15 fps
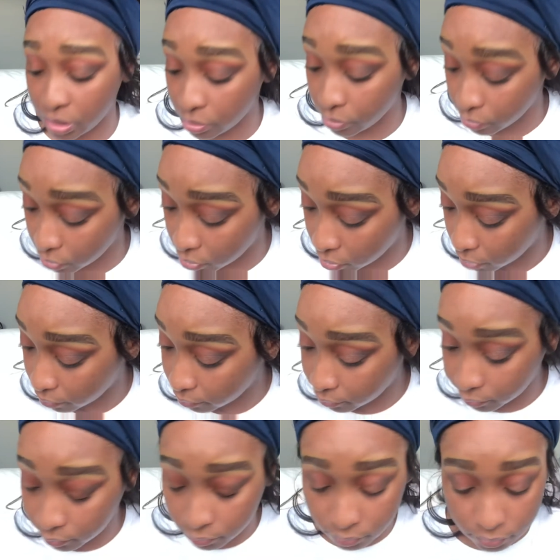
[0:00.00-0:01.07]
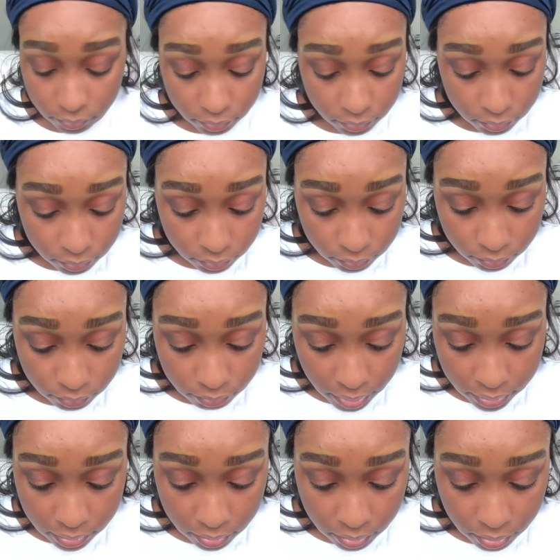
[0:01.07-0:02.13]
used. I'm
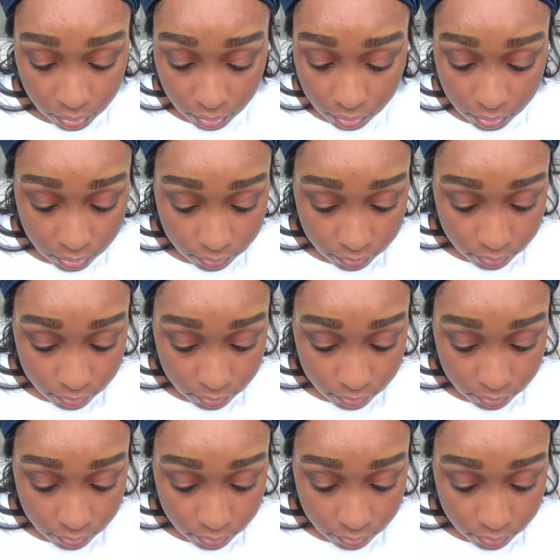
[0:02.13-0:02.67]
about to look it up.